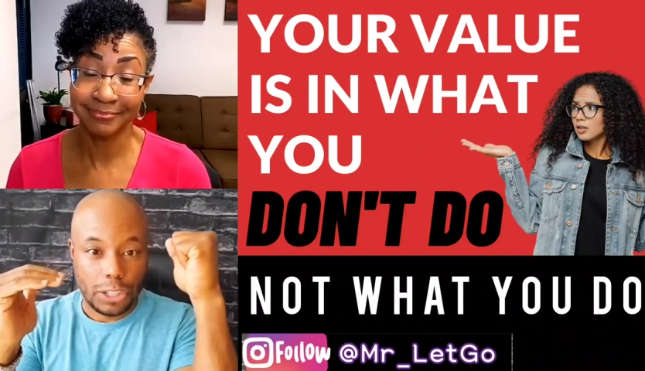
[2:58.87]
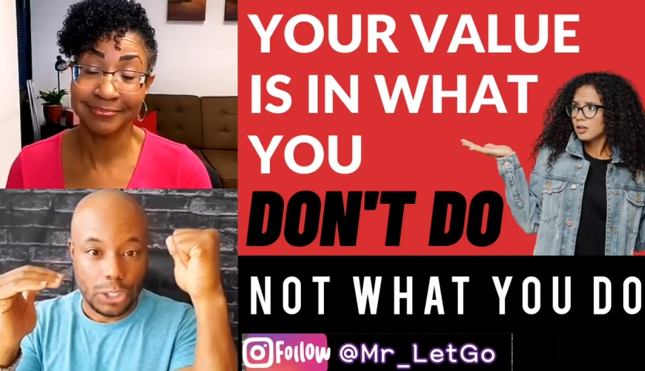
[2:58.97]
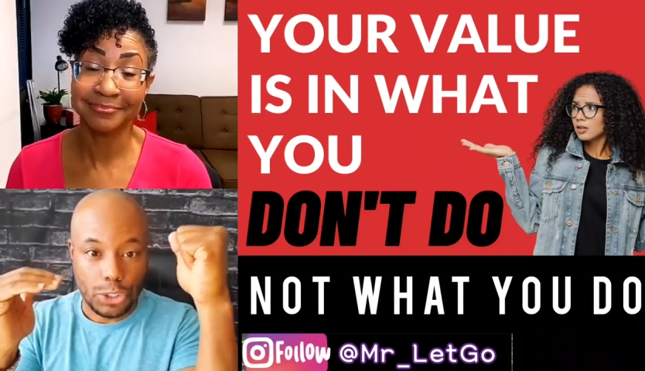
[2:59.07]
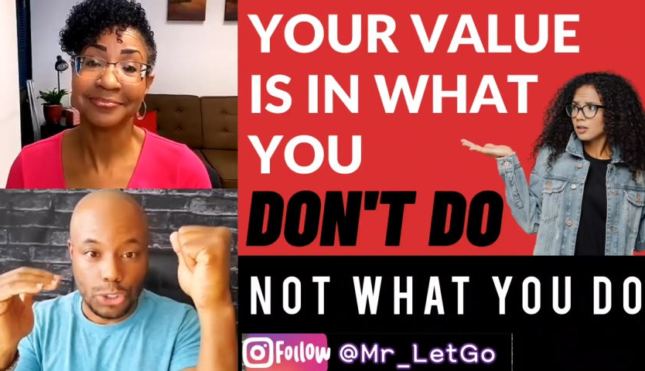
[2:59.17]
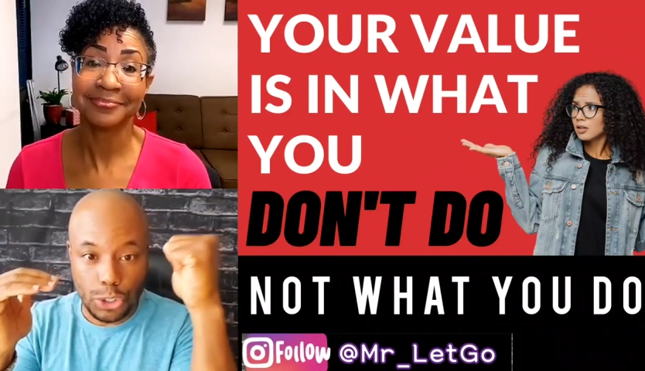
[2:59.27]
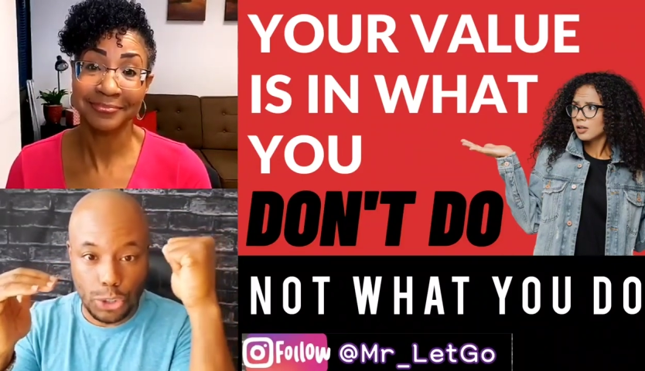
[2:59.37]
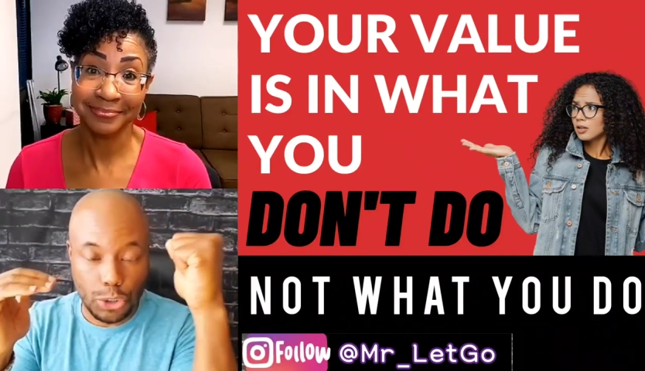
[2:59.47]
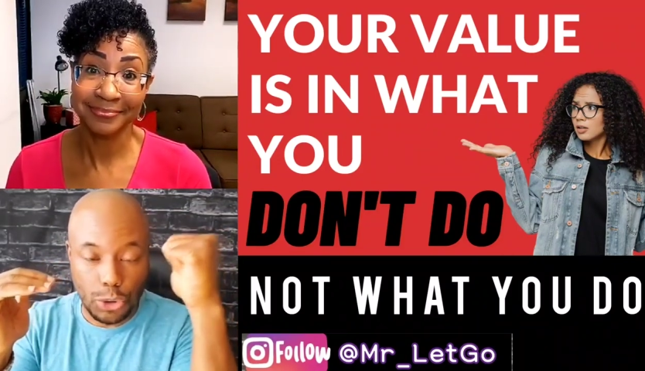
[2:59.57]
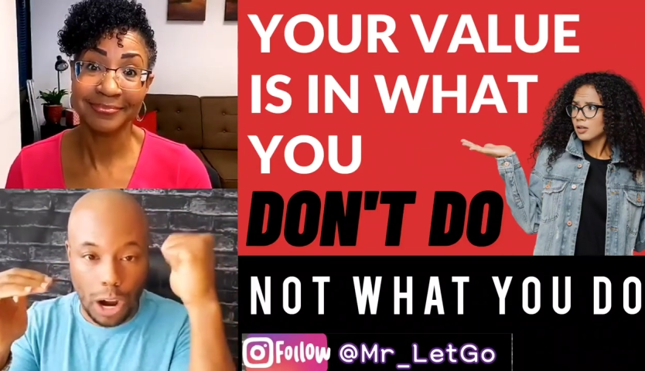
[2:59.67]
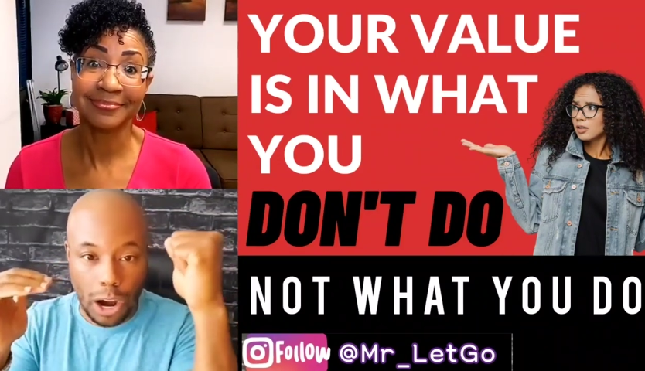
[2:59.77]

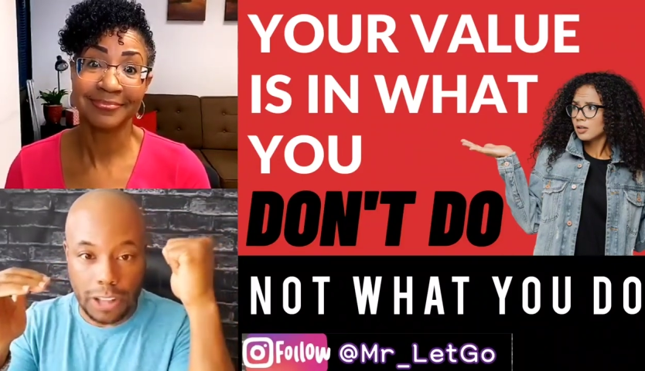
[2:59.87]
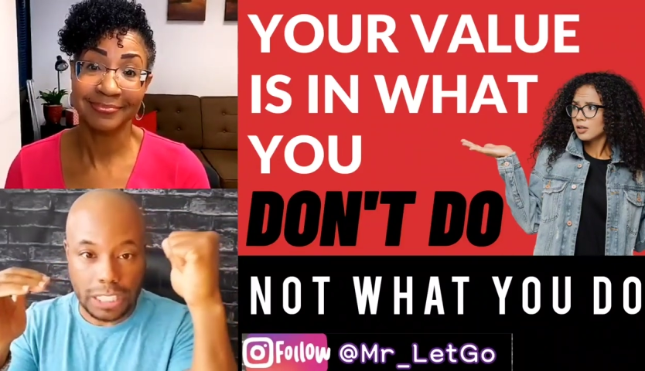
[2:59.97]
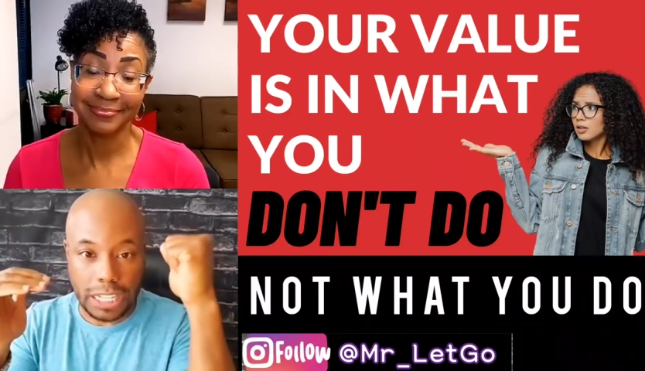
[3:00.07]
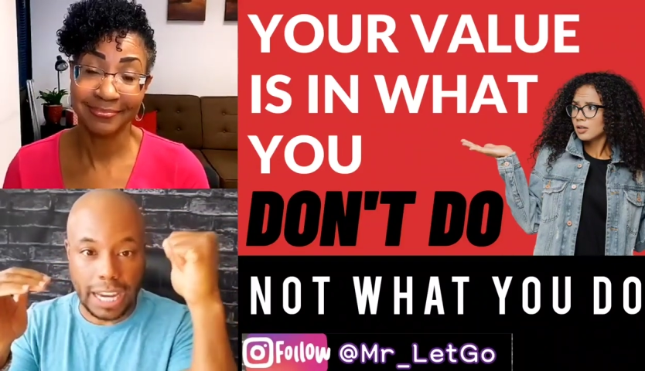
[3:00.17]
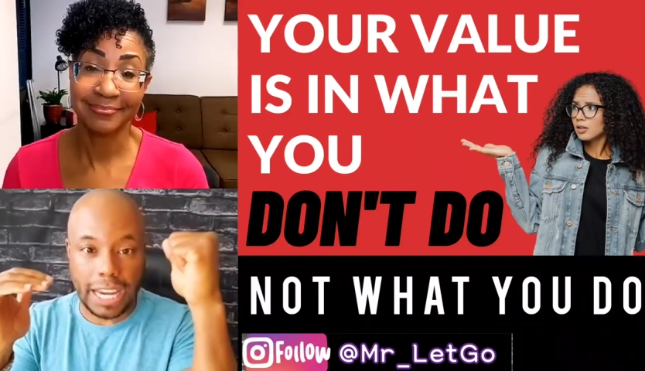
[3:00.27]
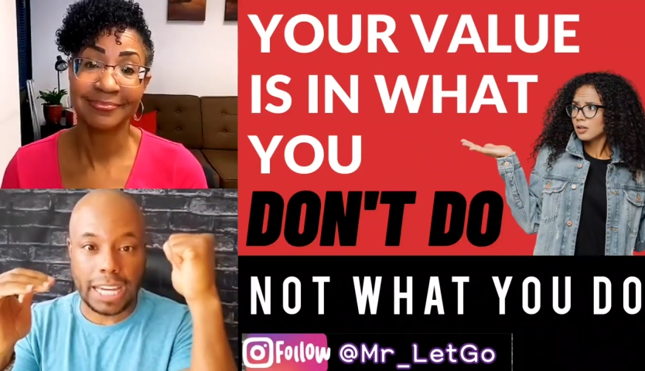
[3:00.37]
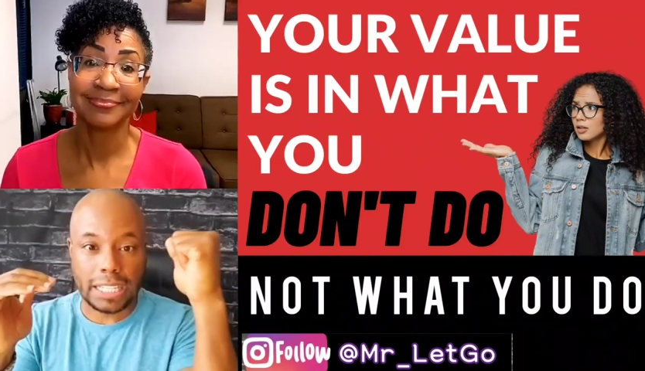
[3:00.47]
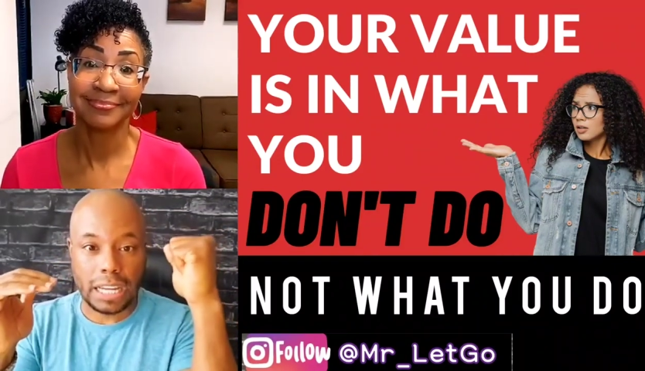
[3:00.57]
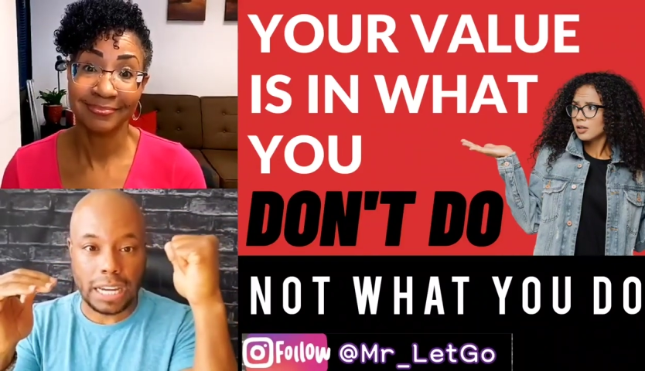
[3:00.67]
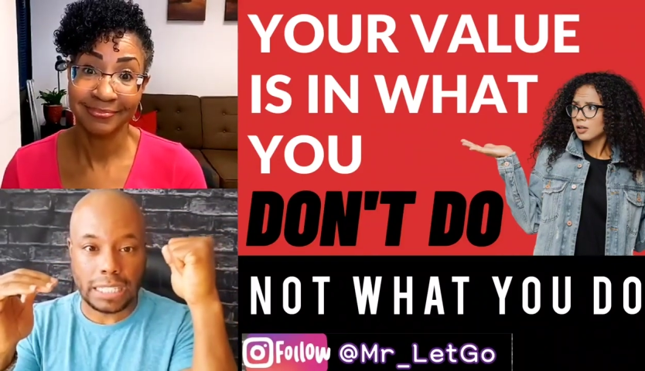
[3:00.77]
Speaker 1: You are the egg,
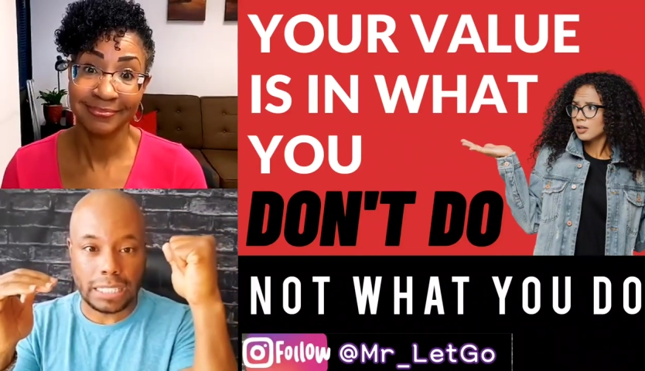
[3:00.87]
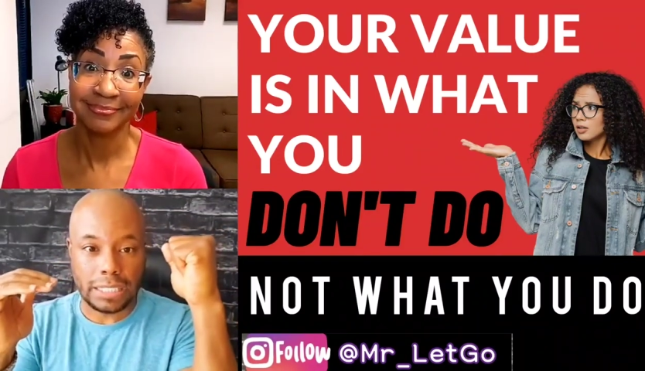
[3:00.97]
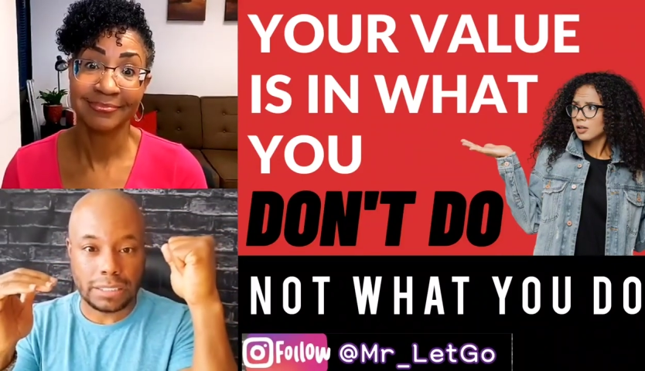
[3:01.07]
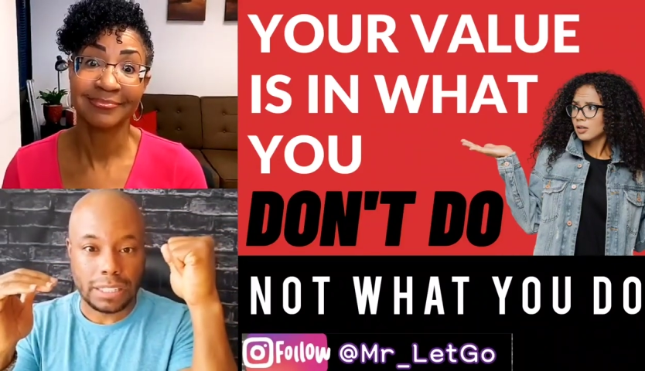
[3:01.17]
ladies.